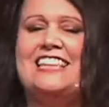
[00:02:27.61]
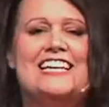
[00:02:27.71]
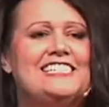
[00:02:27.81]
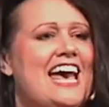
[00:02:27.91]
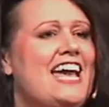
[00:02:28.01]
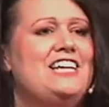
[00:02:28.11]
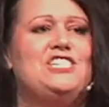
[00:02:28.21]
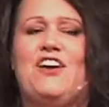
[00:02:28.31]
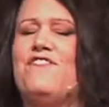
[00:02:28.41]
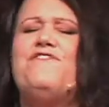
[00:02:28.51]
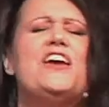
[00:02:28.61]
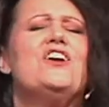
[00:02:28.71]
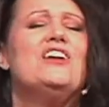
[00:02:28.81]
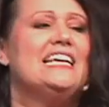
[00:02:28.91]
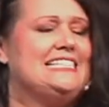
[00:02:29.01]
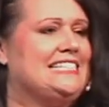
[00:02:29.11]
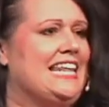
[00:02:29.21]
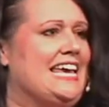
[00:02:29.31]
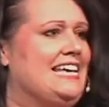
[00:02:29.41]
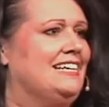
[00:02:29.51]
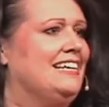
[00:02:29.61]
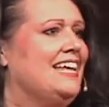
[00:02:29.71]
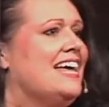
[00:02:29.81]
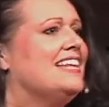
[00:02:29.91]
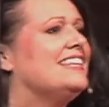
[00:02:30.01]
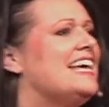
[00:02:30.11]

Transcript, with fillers: And in just a few short moments, she creates an